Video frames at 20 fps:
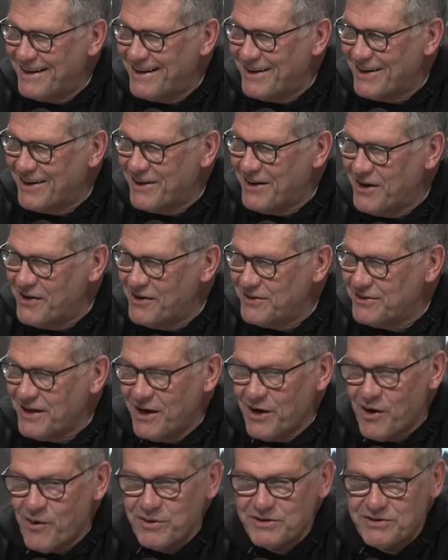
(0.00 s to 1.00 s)
You know, they
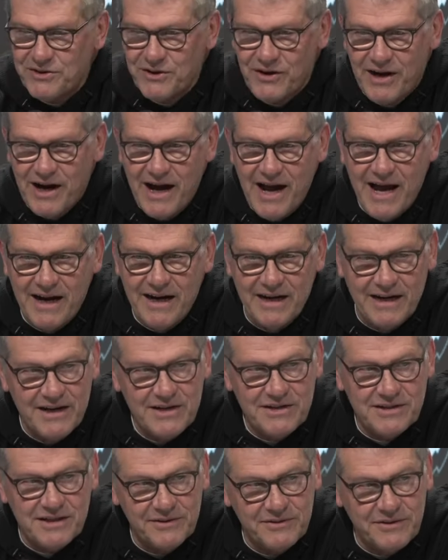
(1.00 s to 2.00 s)
always thought I had it
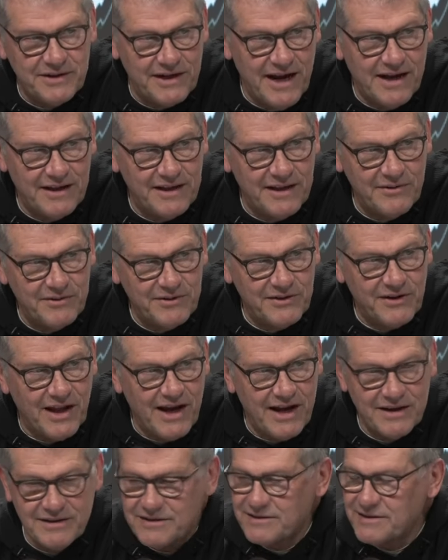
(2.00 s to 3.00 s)
easy. Well, now they
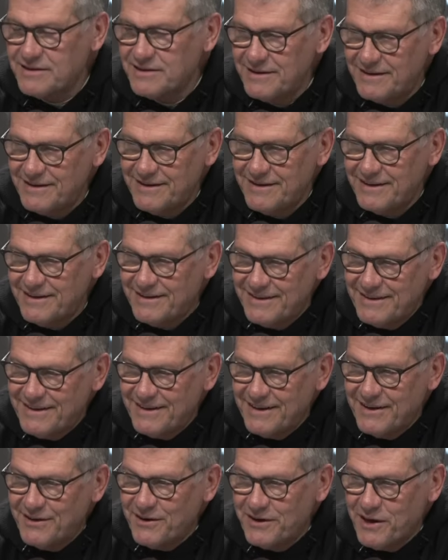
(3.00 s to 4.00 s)
realize,
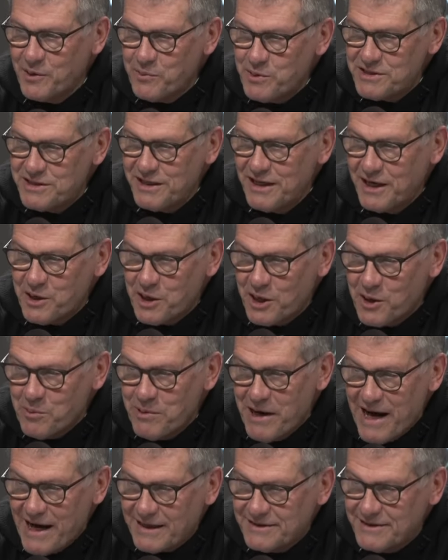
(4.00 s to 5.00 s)
you know, they wish that they could go
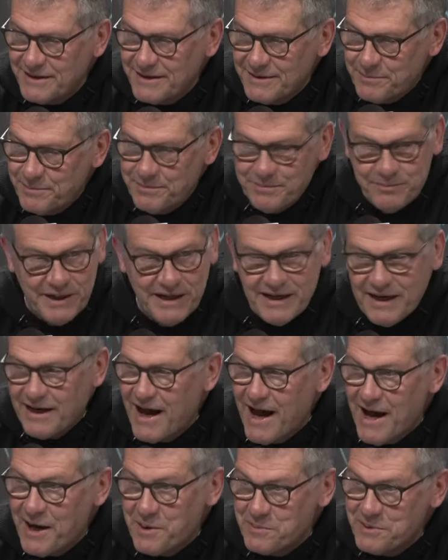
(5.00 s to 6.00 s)
back to being
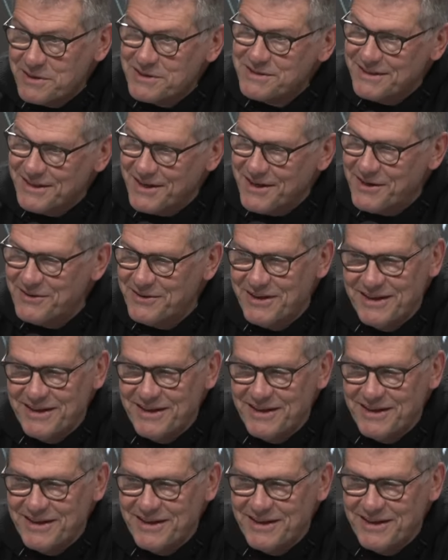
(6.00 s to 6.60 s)
anonymous, you know.